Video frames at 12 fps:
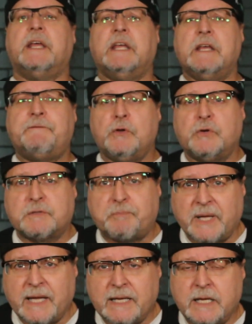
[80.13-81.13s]
If you
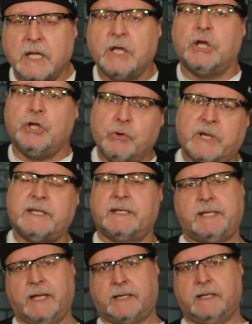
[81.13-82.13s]
speed, you get a
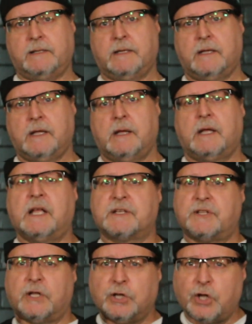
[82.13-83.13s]
ticket.
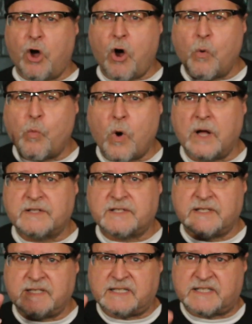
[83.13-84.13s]
Because the law
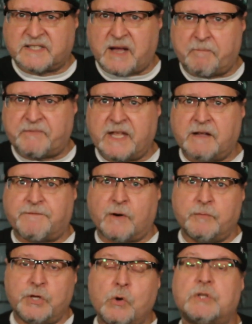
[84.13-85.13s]
wants something
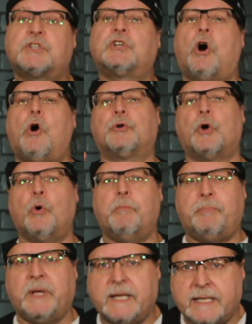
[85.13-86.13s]
from you. It's called
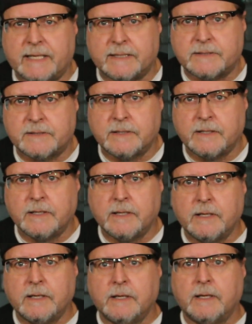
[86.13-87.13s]
obedience.
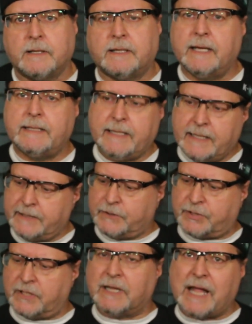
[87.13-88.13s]
Get
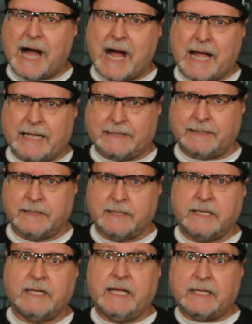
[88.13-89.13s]
into line.
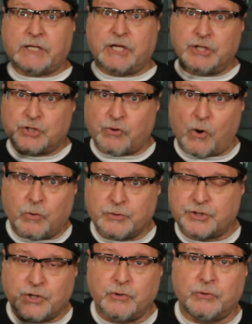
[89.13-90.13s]
It
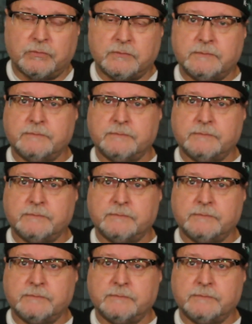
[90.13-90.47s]
controls you.